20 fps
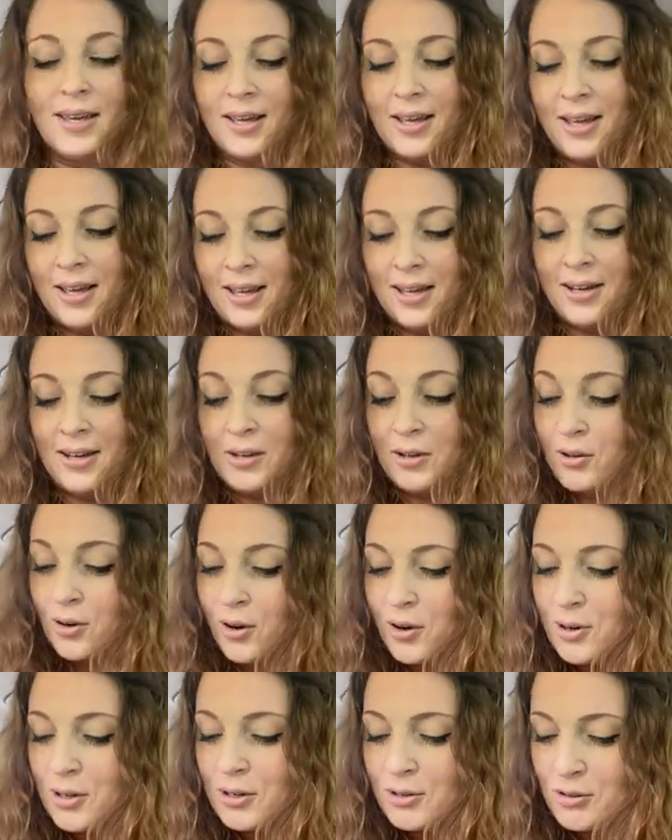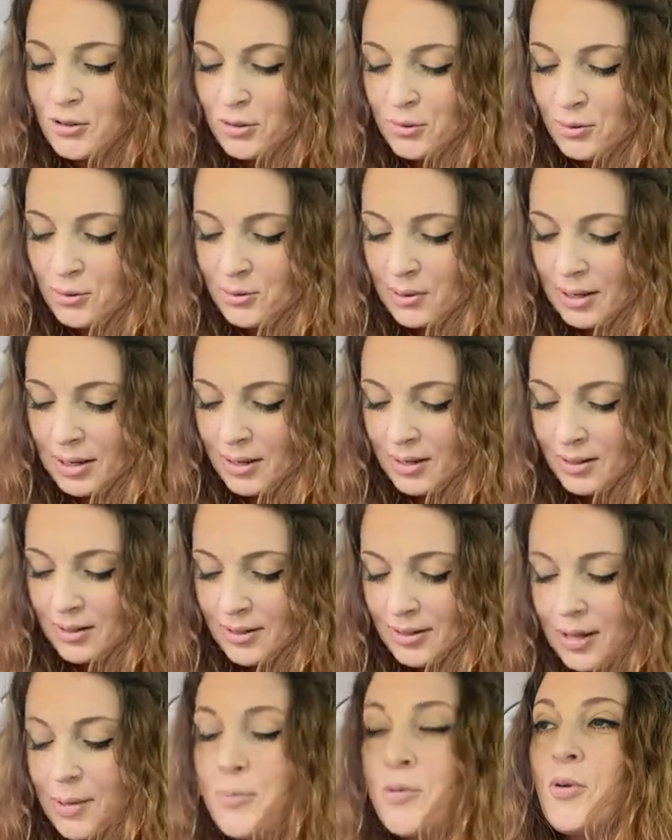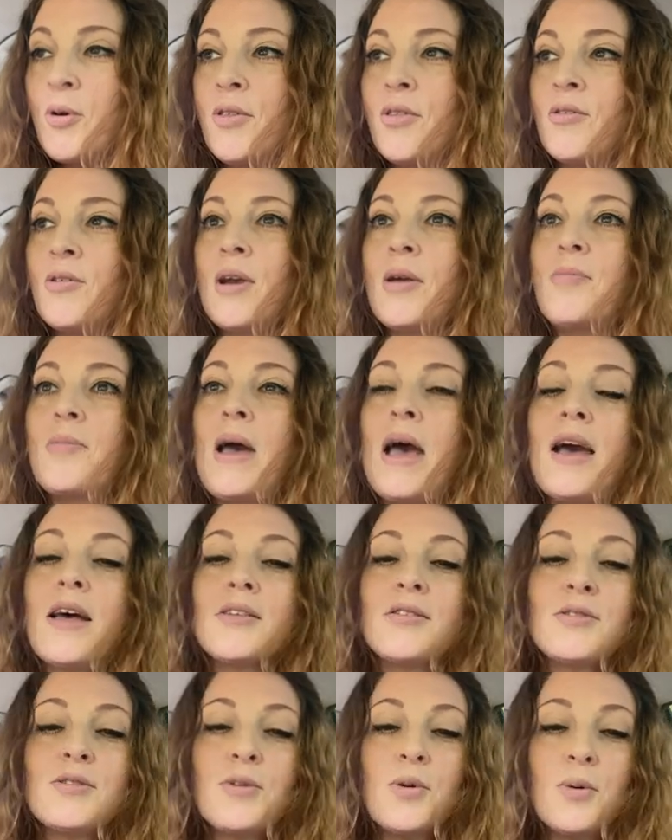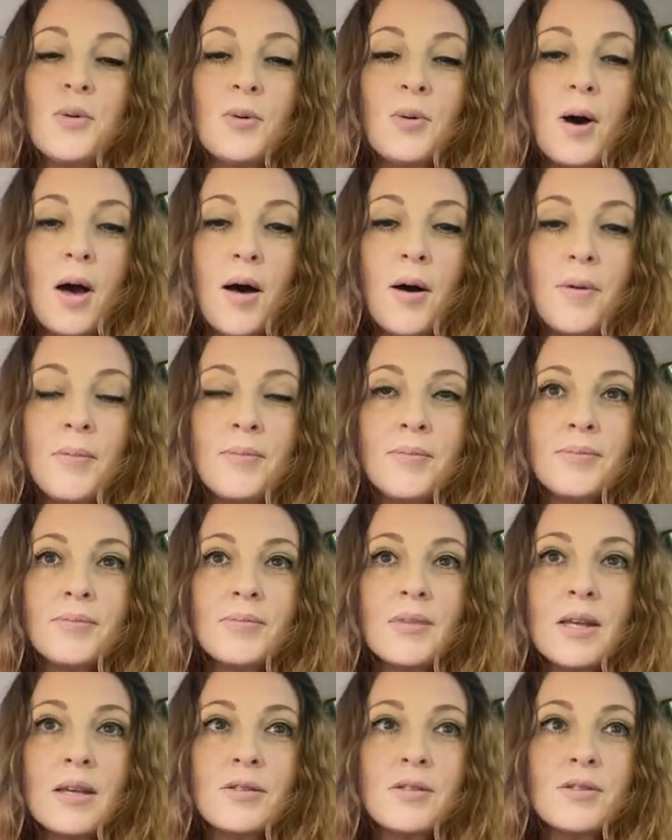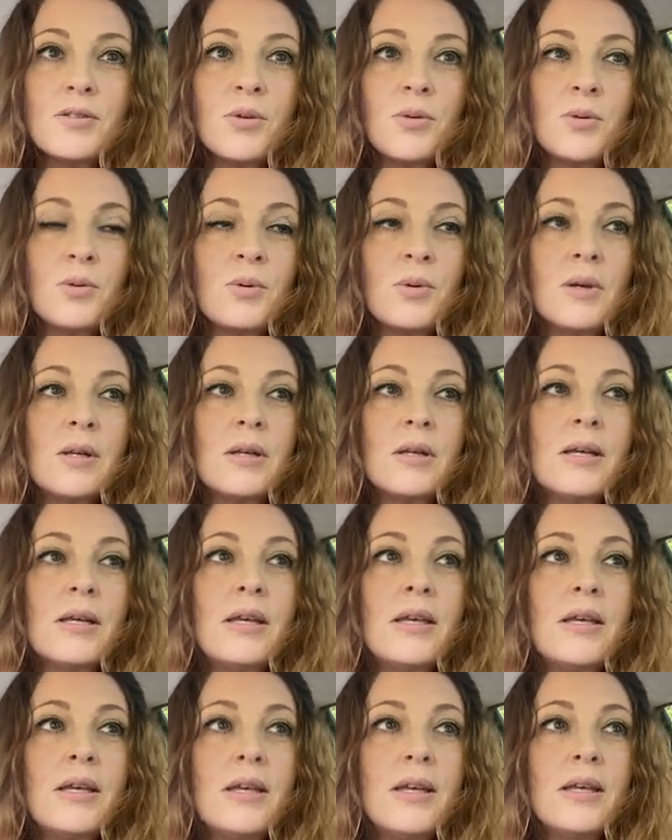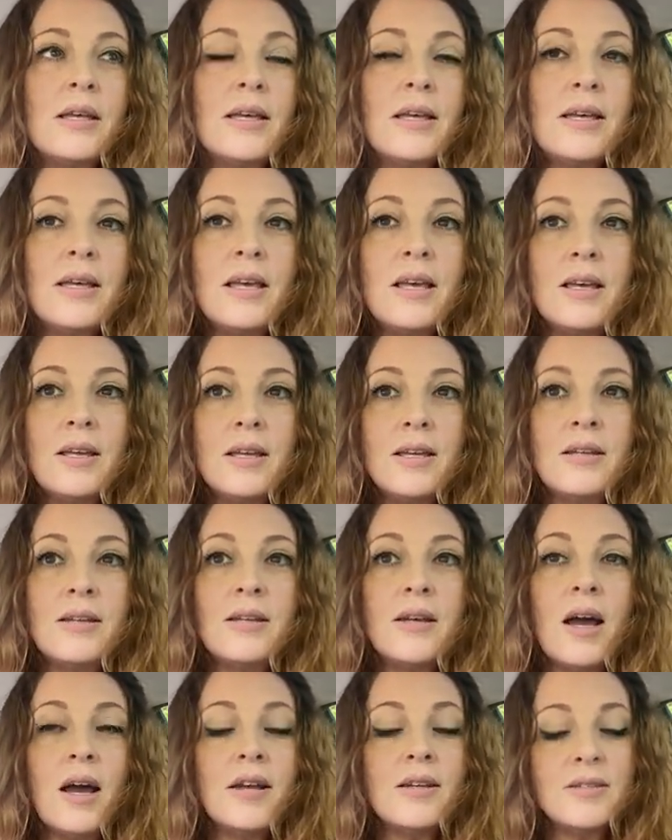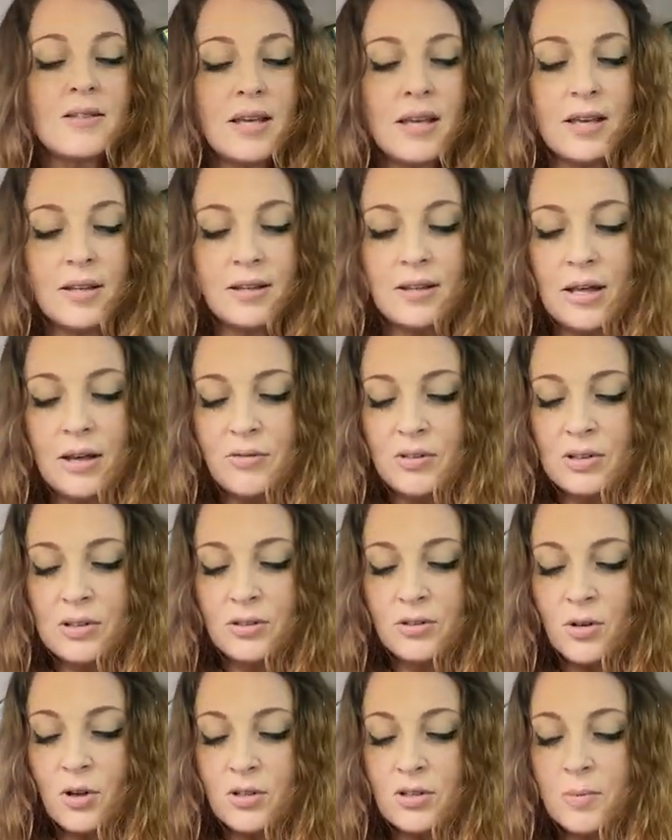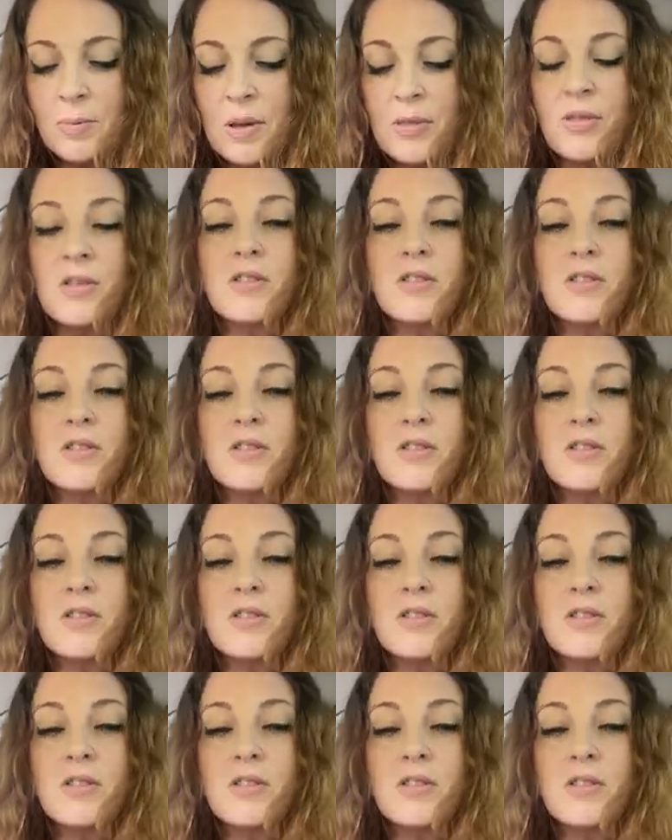and encourage you and keep you on the right path. So, um, so in Isaiah 11, it talks about